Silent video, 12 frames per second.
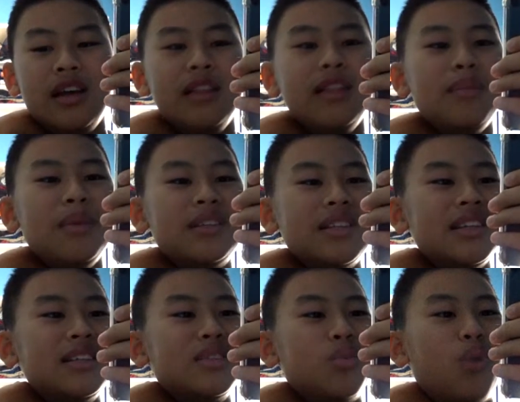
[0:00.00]

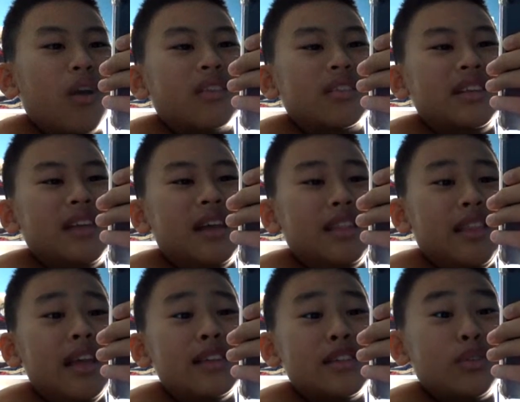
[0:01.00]
limited warranty,
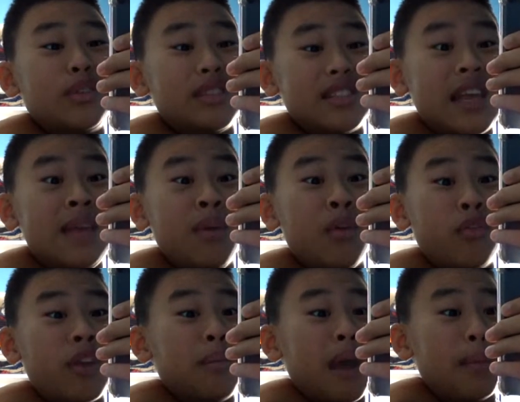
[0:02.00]
unless you disable
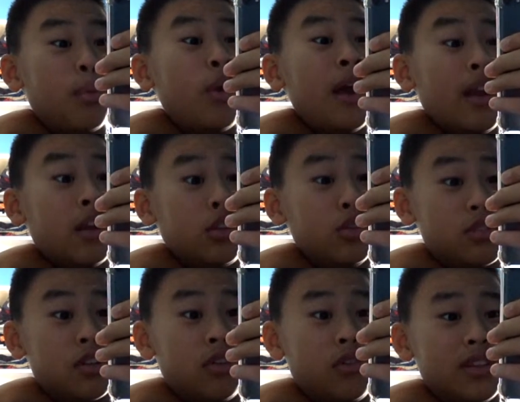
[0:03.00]
Find My prior to
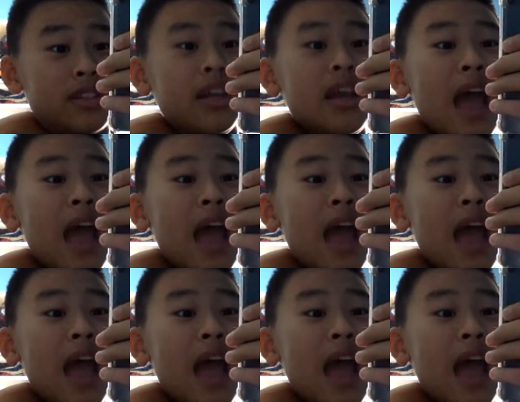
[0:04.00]
service.